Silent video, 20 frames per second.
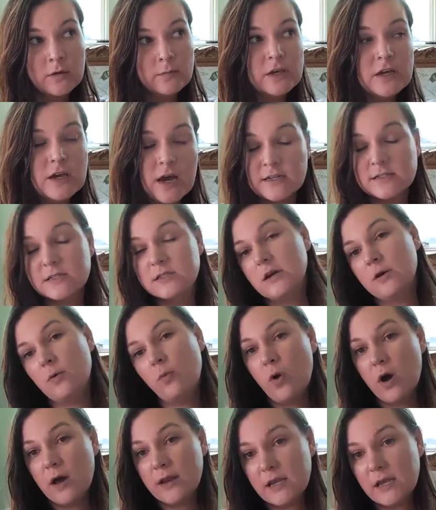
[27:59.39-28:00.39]
because they're
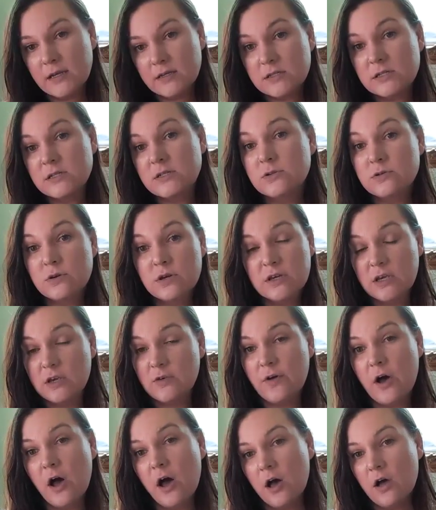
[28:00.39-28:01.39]
wanting to
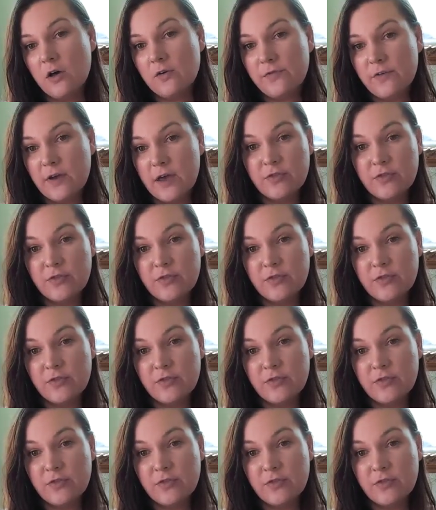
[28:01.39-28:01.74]
evolve